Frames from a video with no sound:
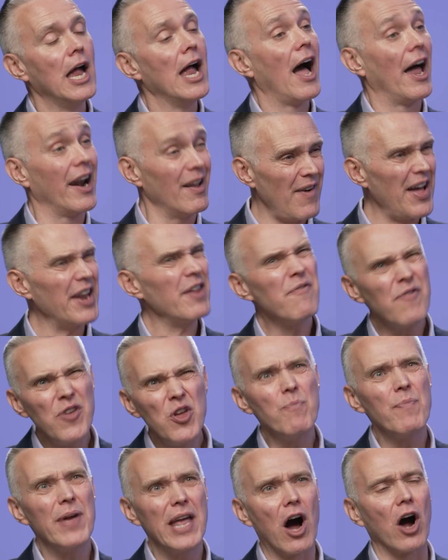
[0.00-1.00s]
And I've had a few
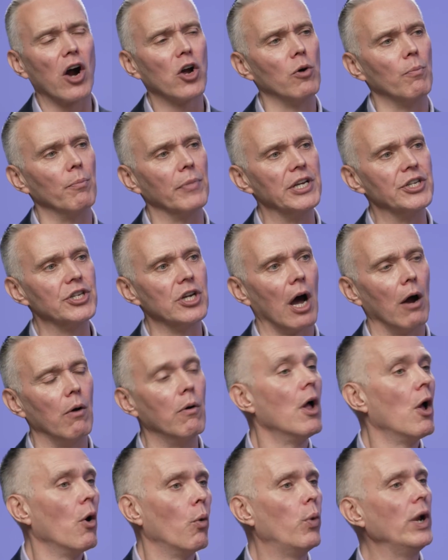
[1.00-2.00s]
PR companies go,
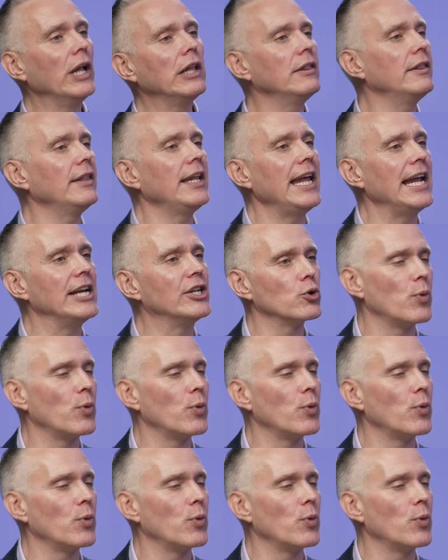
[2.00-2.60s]
we'll need